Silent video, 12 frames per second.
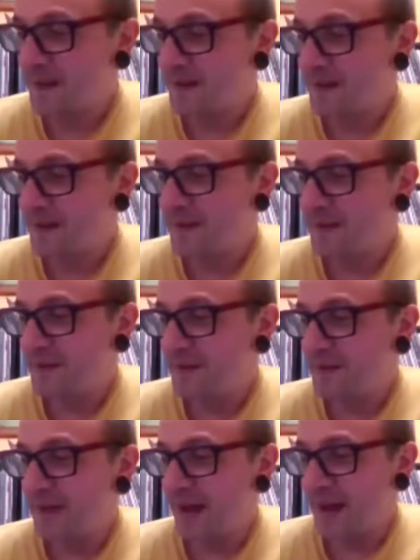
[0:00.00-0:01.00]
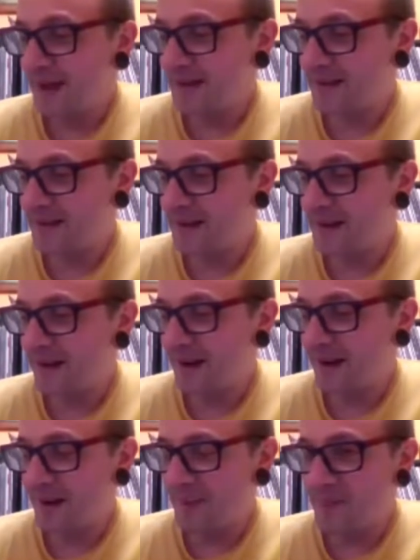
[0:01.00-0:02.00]
that
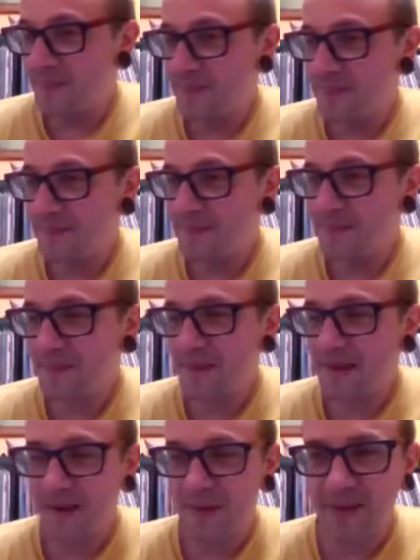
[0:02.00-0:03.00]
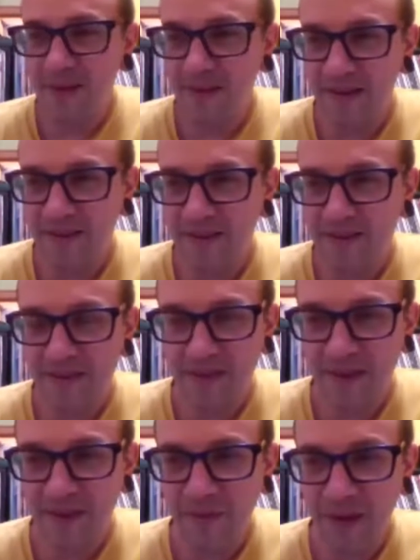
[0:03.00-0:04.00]
I think it's like
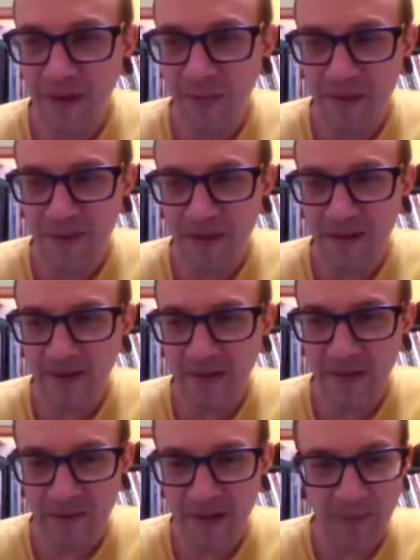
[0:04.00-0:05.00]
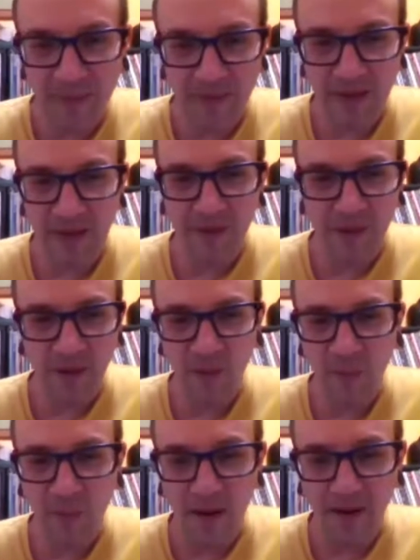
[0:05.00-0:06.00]
65% or 70% of all
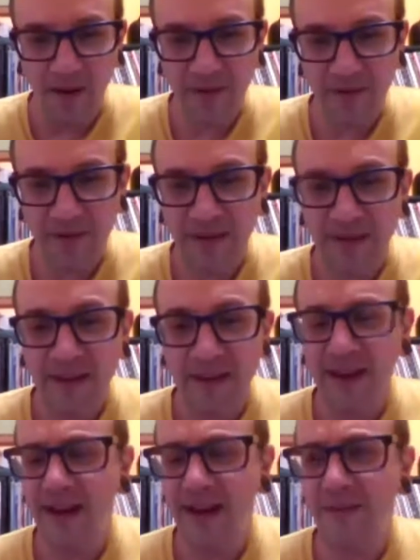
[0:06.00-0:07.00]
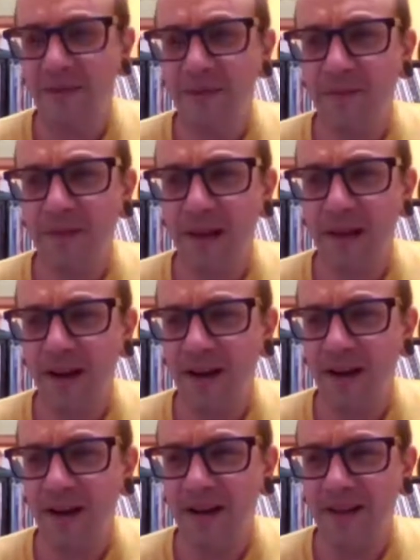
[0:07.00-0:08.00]
koalas have
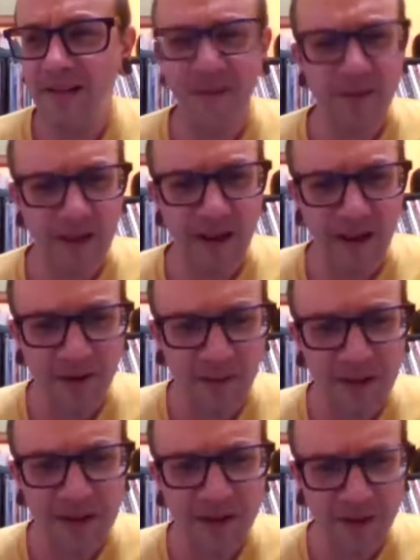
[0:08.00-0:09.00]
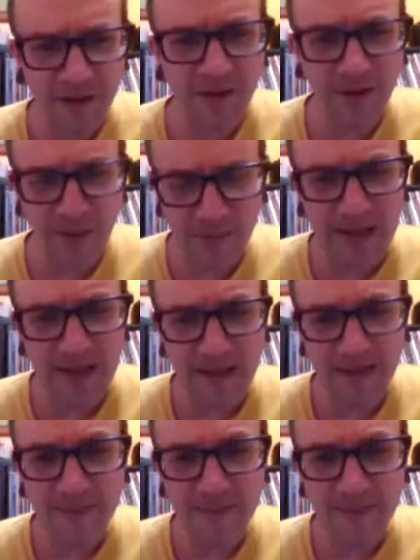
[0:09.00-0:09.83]
it's either gonorrhea or chlamydia.